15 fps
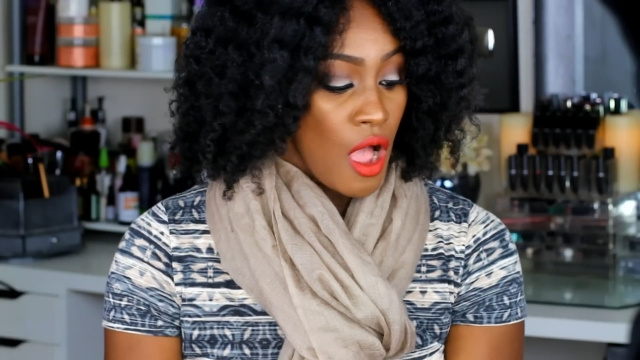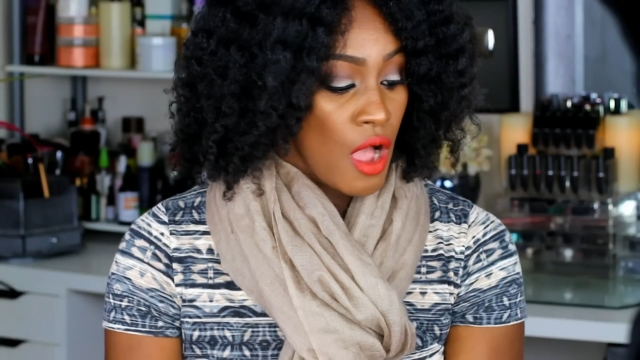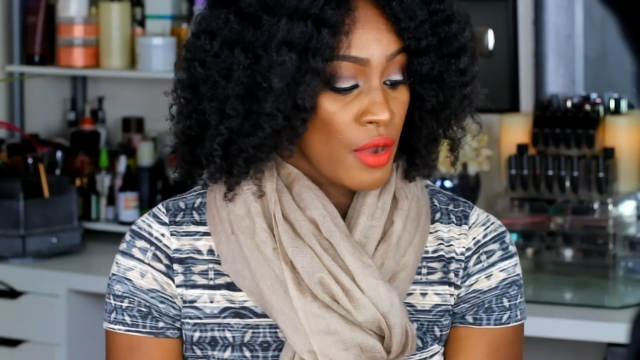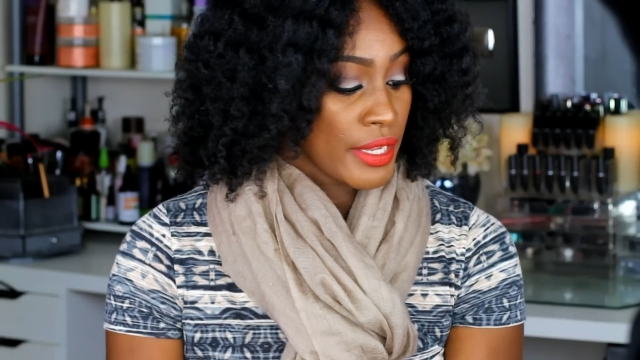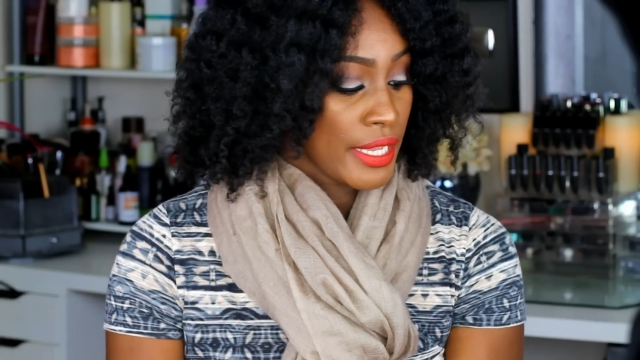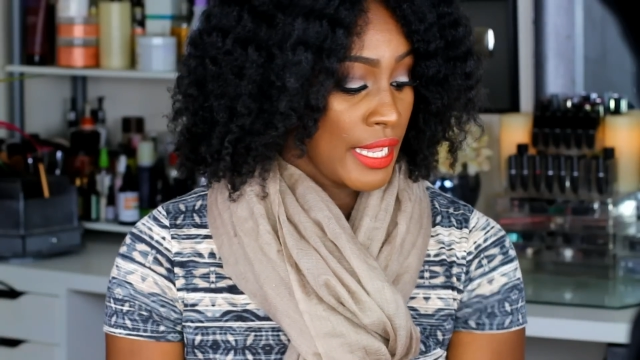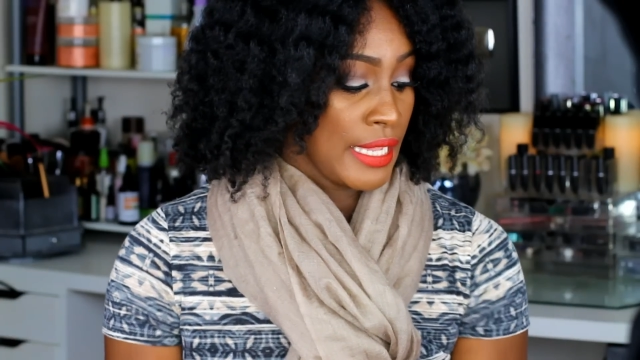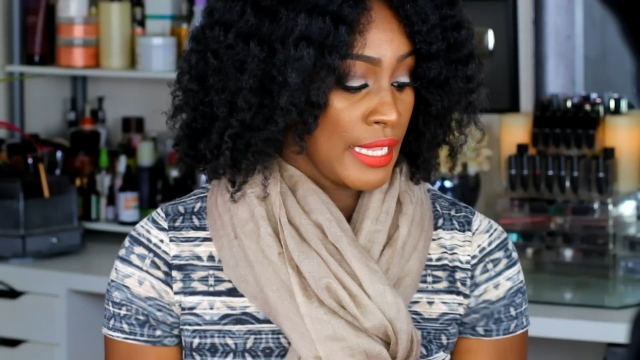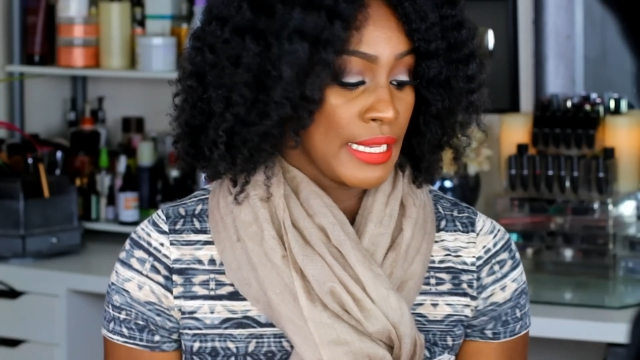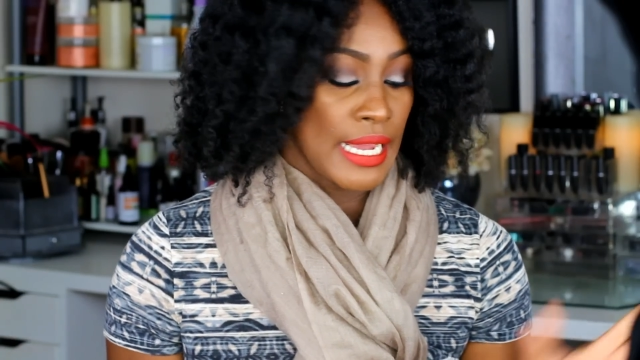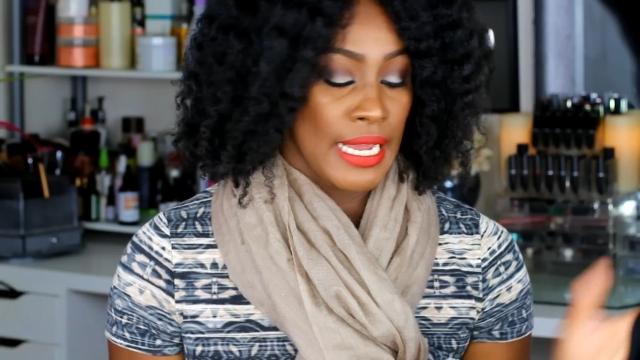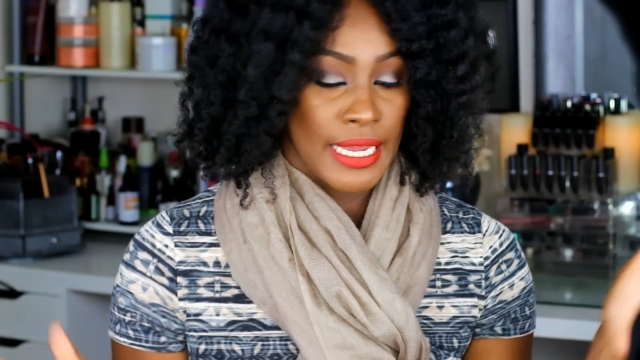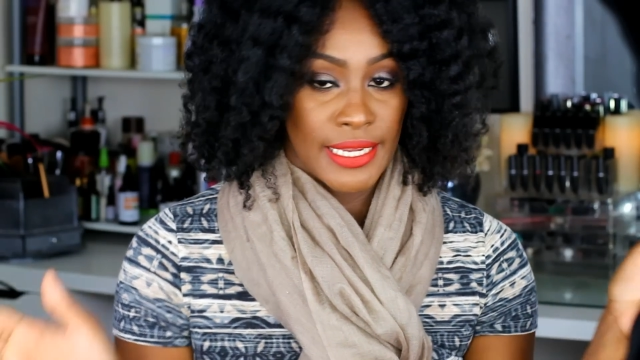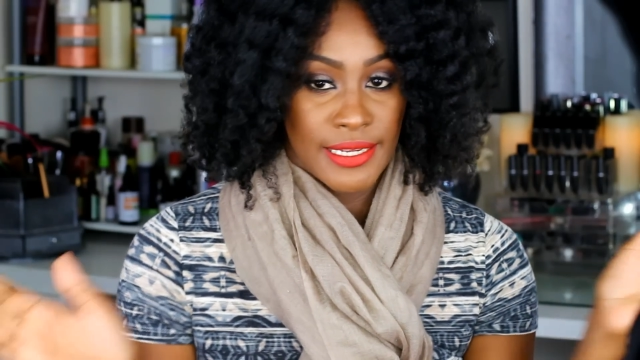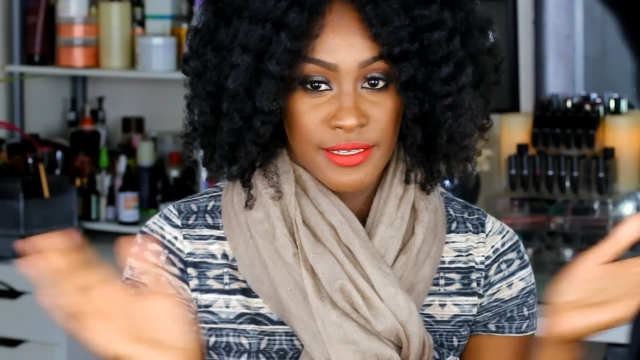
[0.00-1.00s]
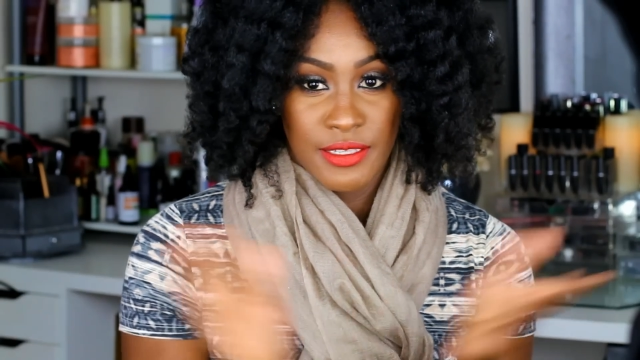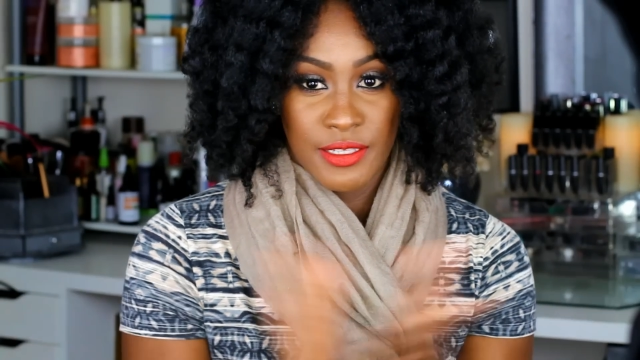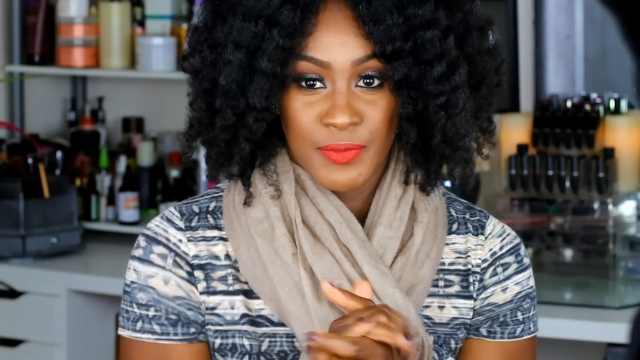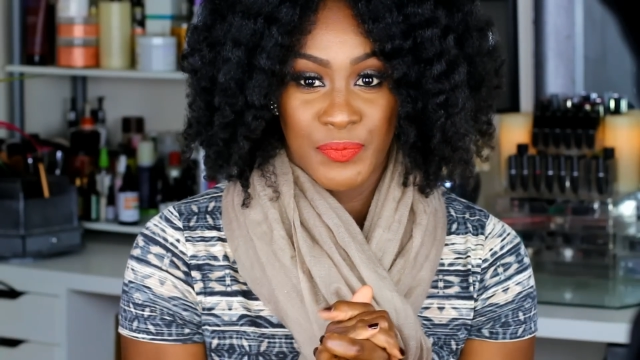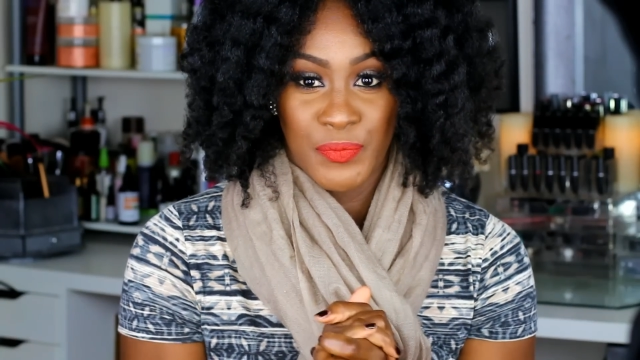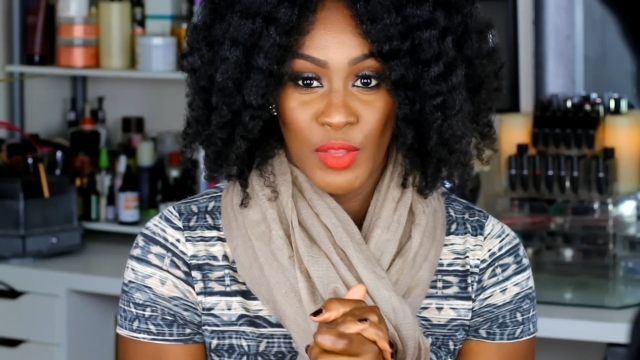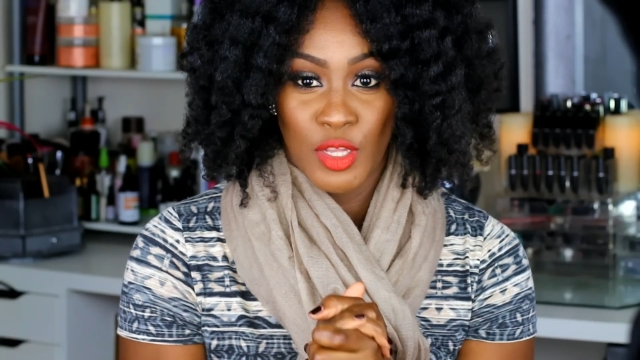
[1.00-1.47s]
Okay guys,
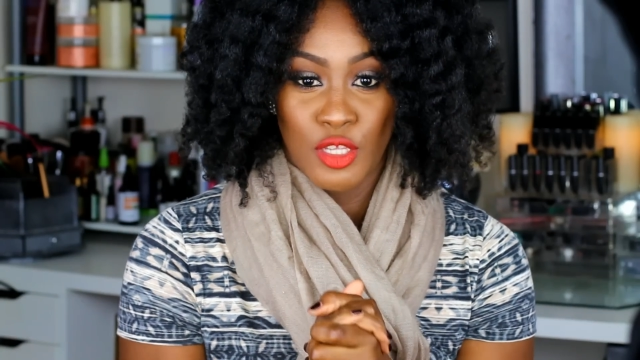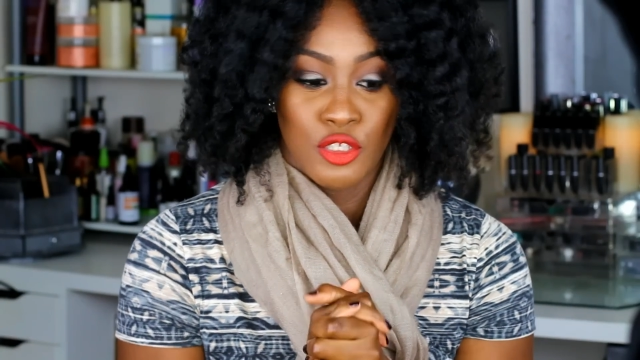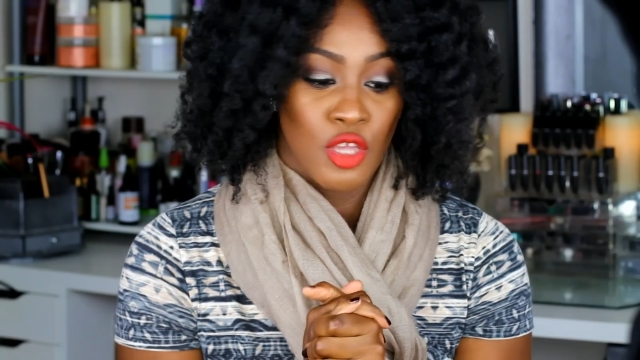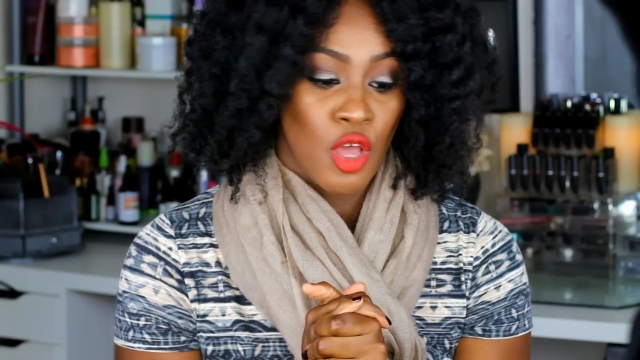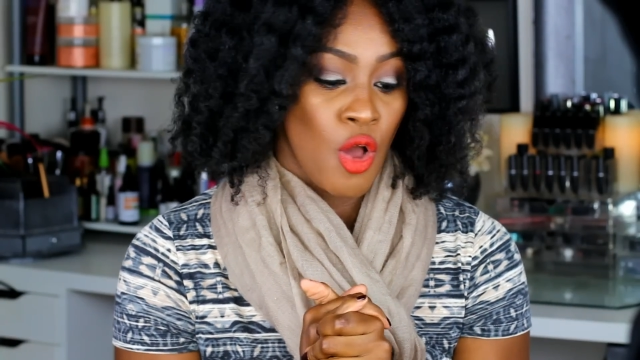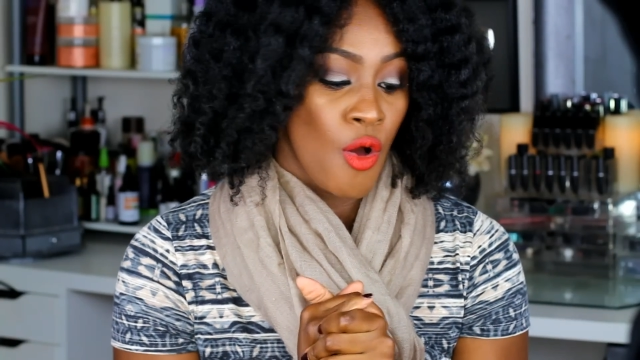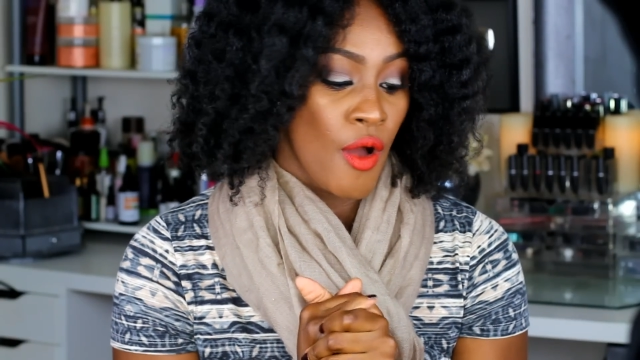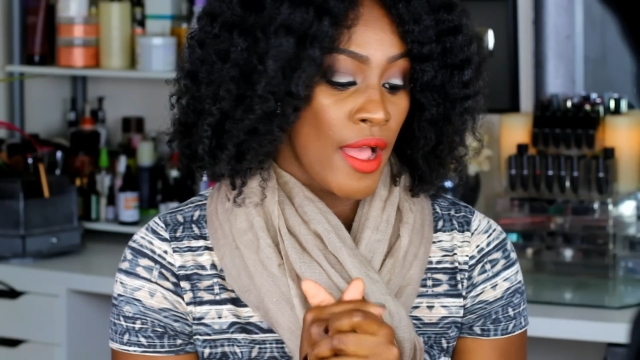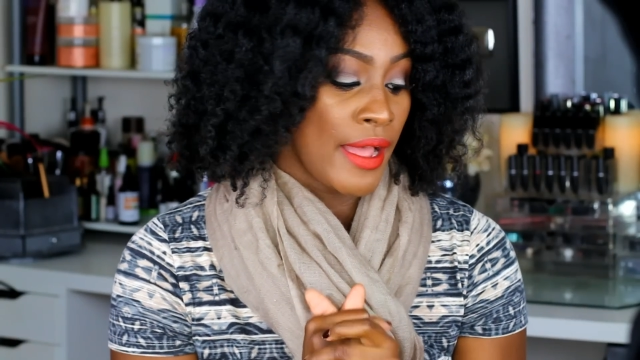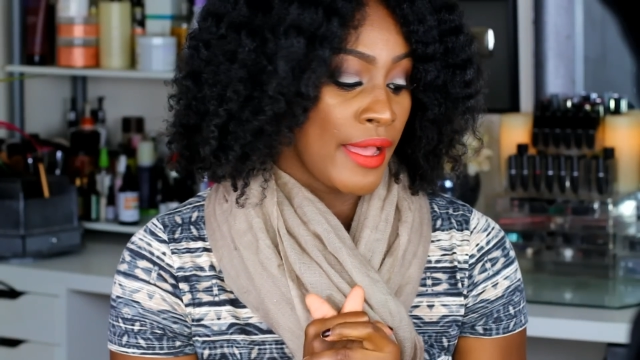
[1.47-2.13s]
so